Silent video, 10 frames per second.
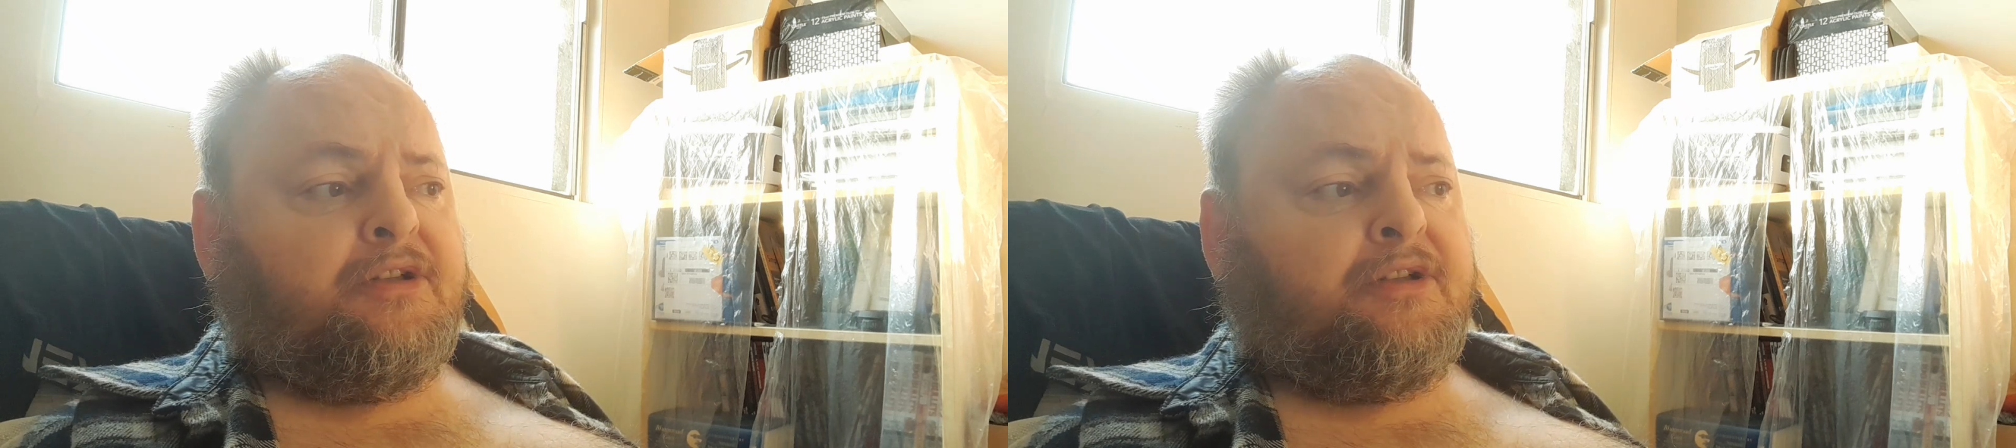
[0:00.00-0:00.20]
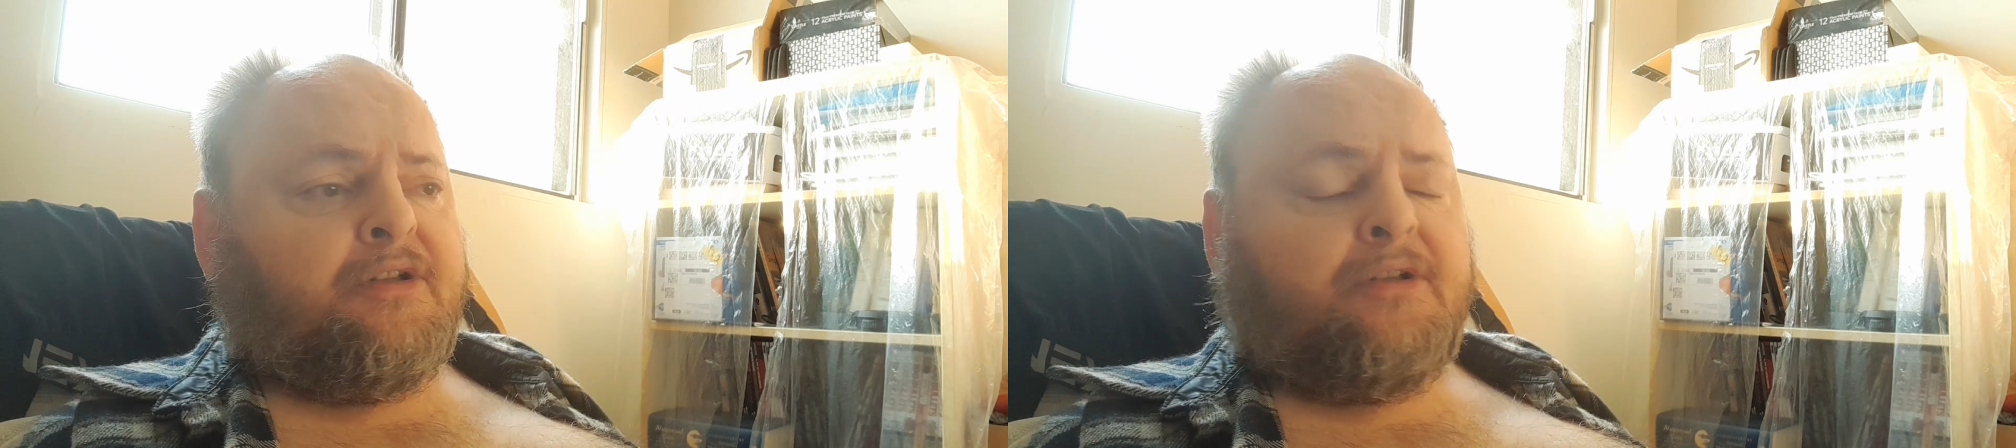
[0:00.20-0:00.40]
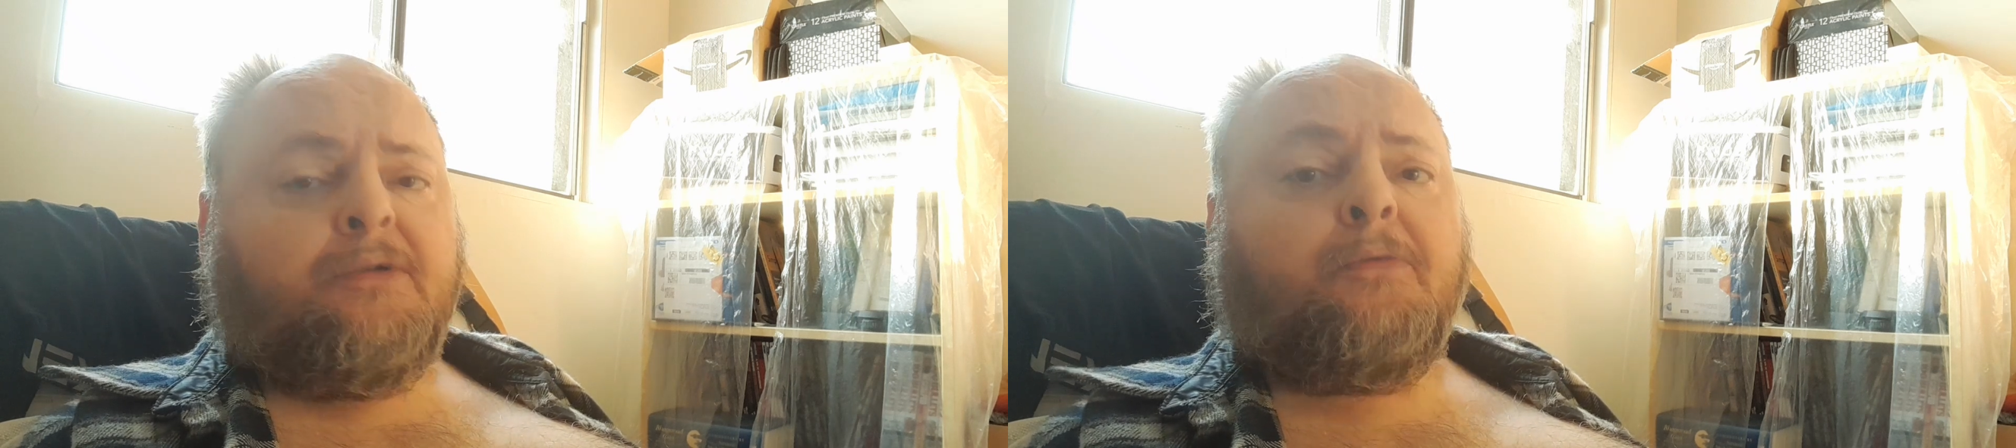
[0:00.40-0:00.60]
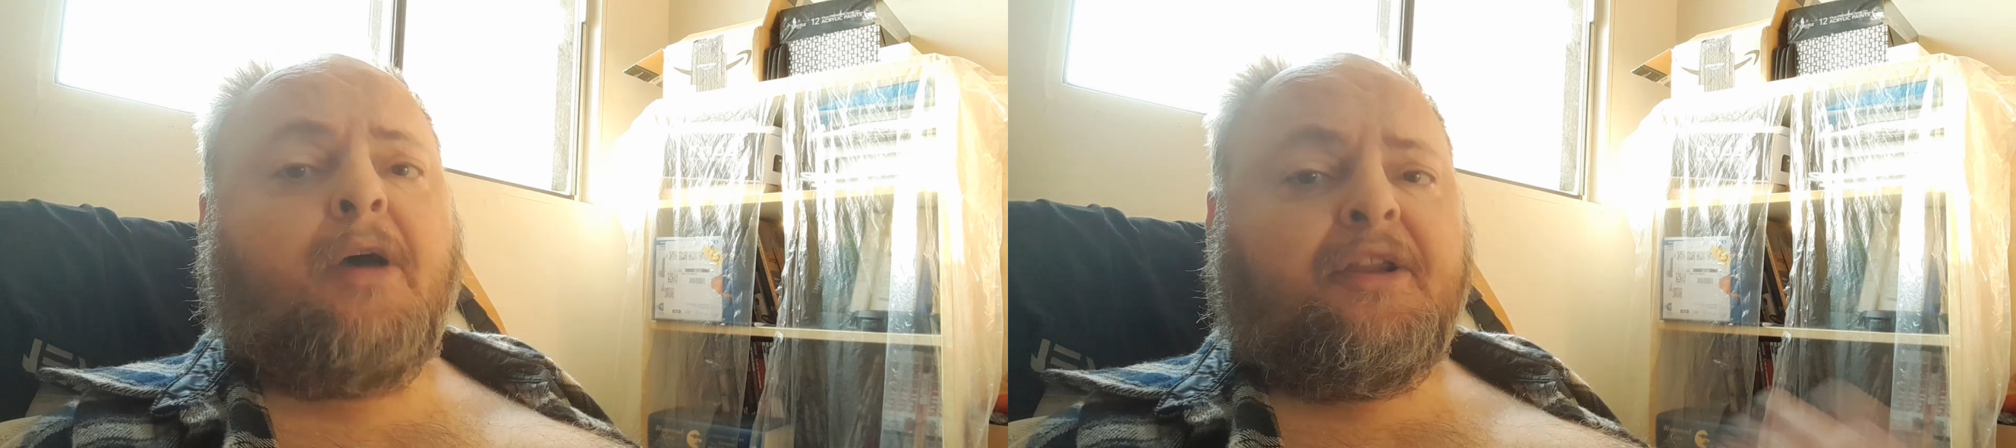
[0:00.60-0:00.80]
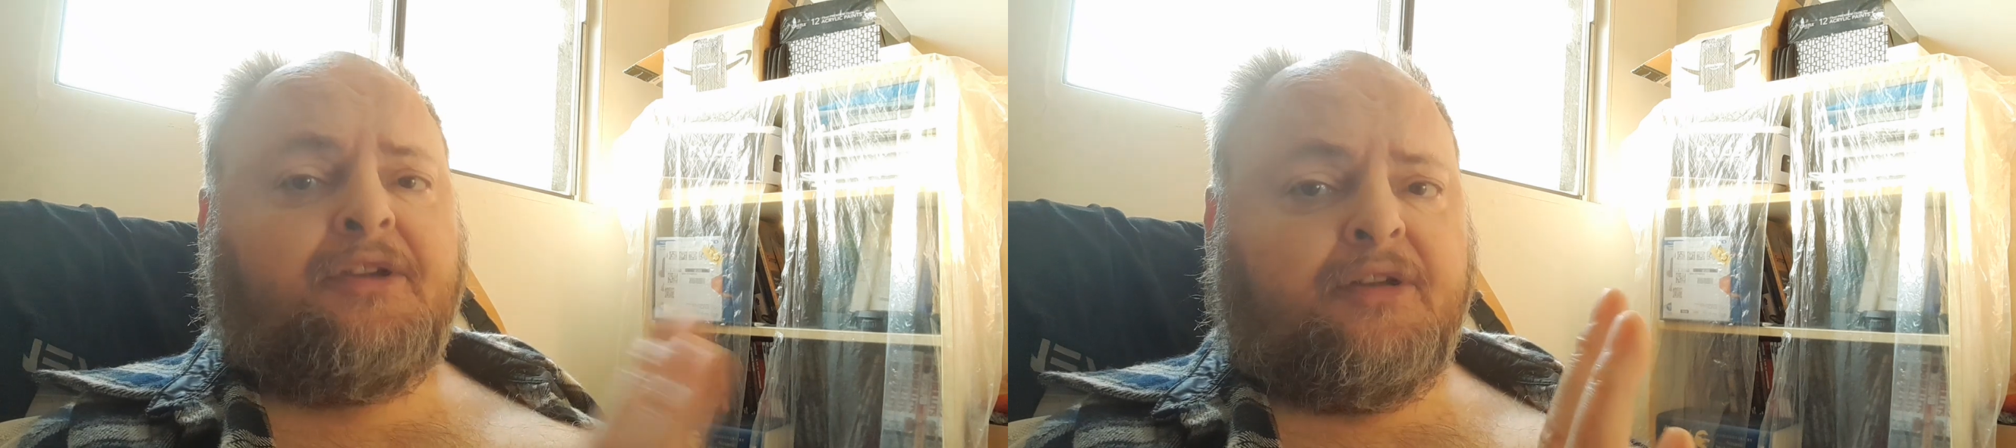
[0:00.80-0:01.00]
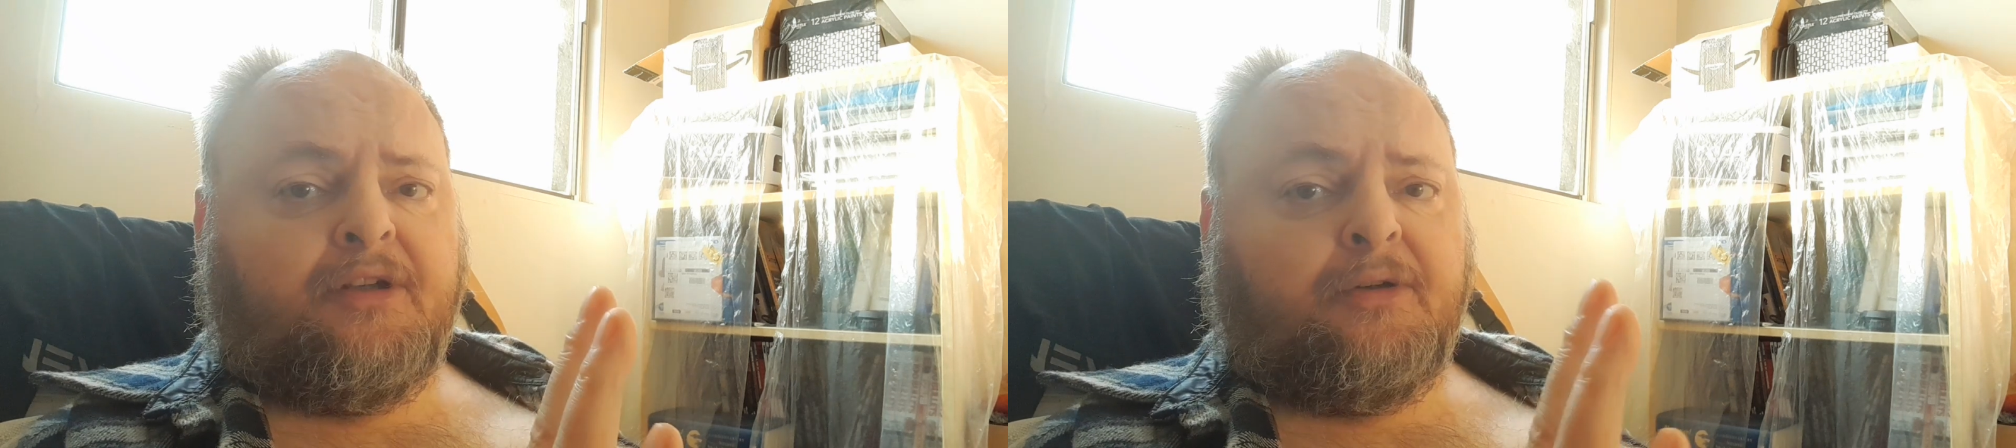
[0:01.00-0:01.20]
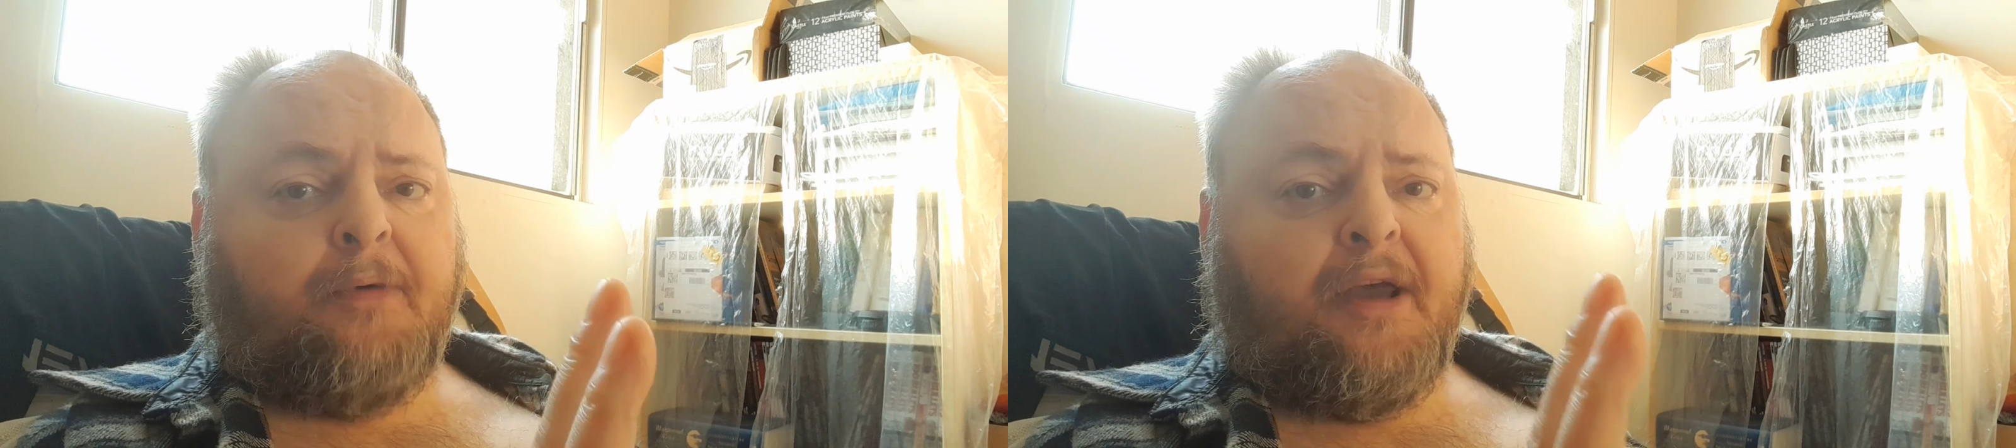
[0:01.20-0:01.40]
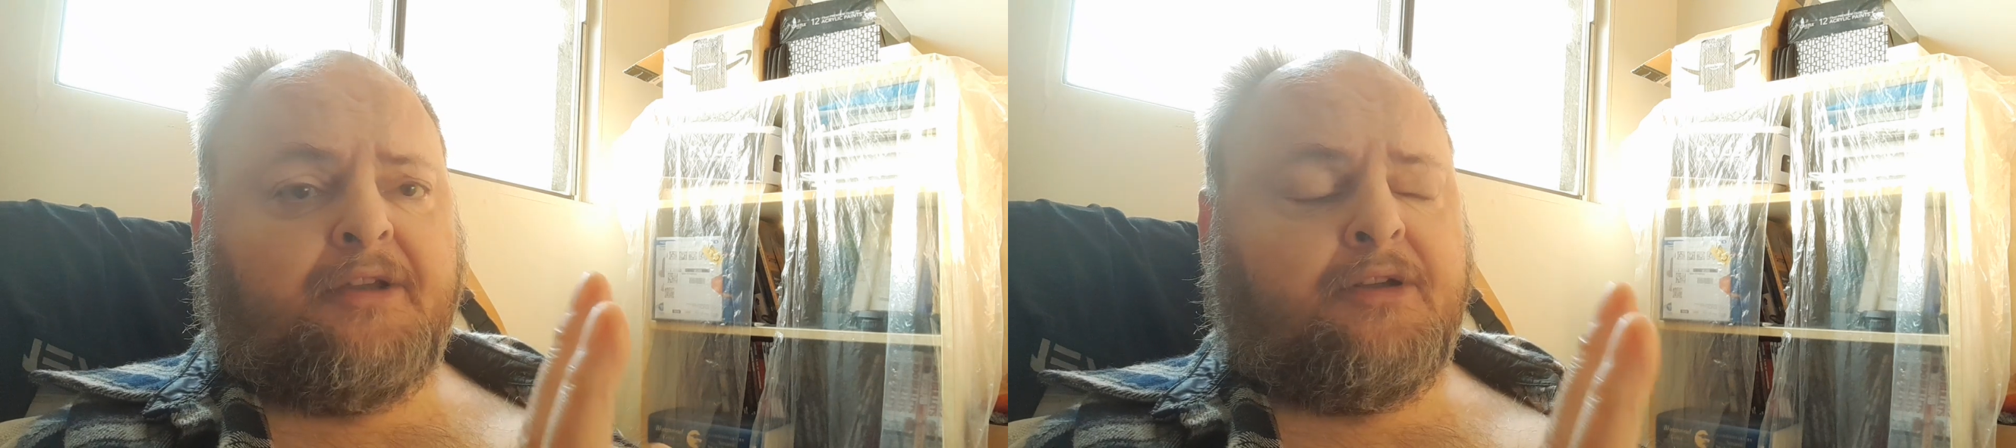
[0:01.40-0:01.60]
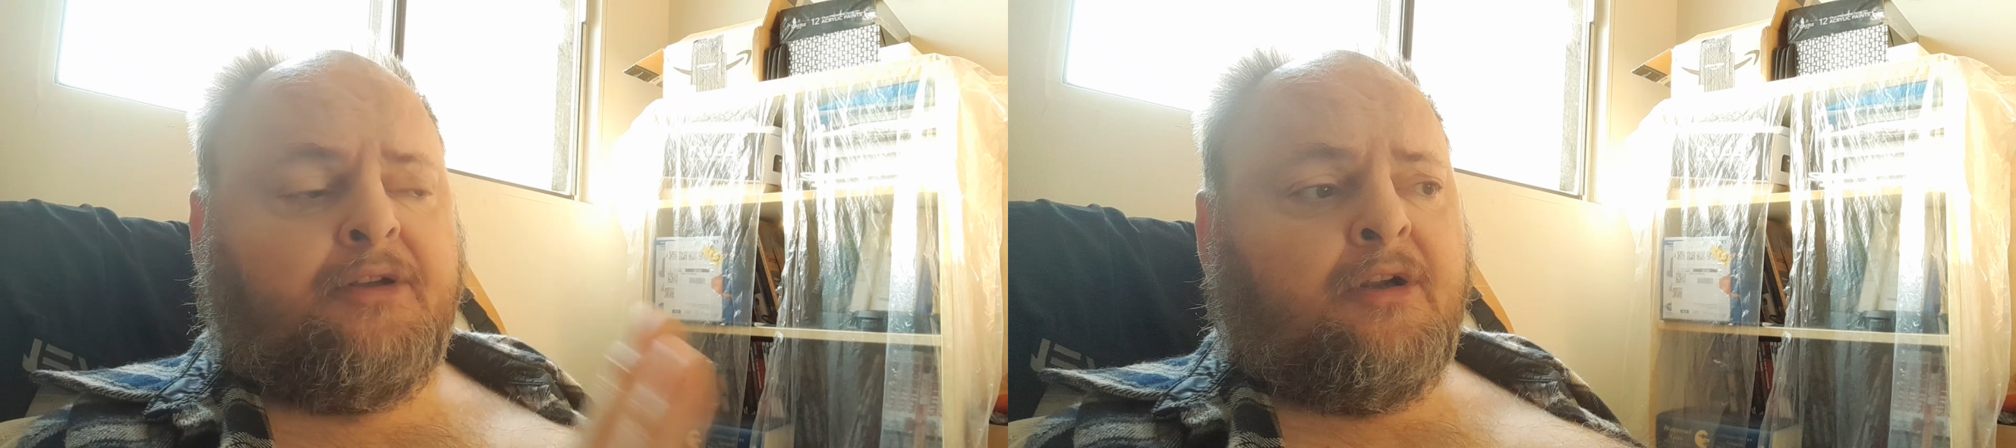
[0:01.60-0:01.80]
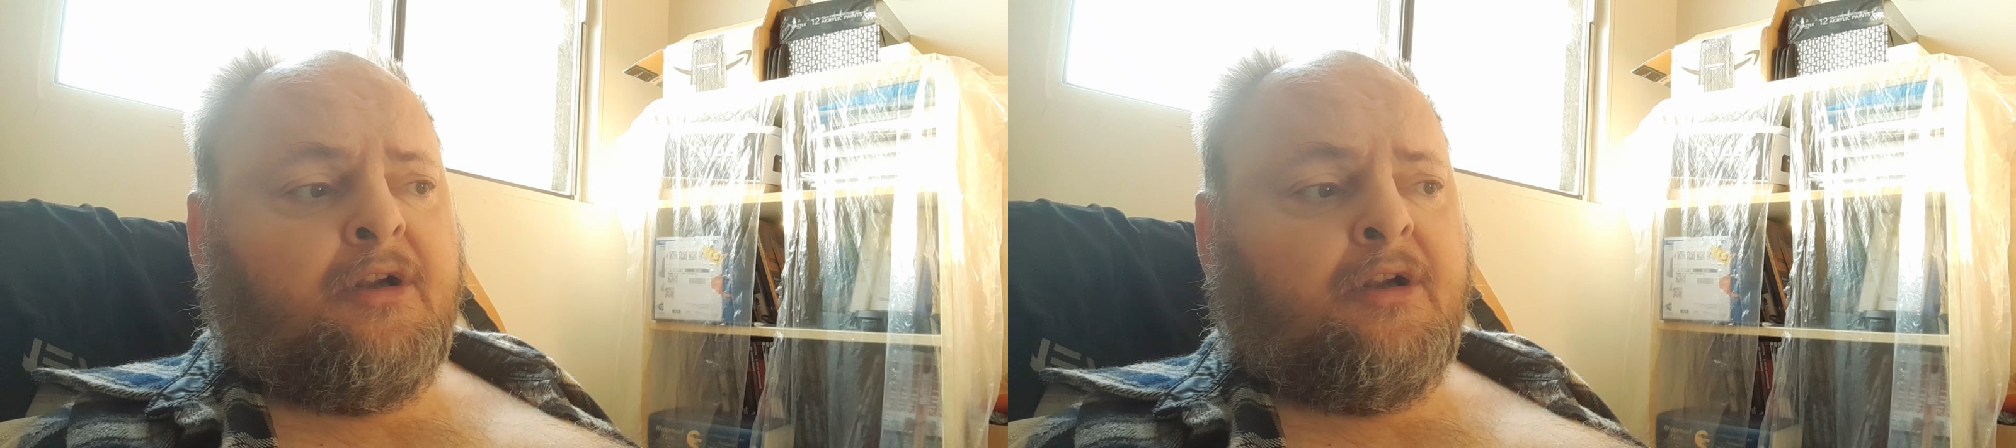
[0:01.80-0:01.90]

wait, wait,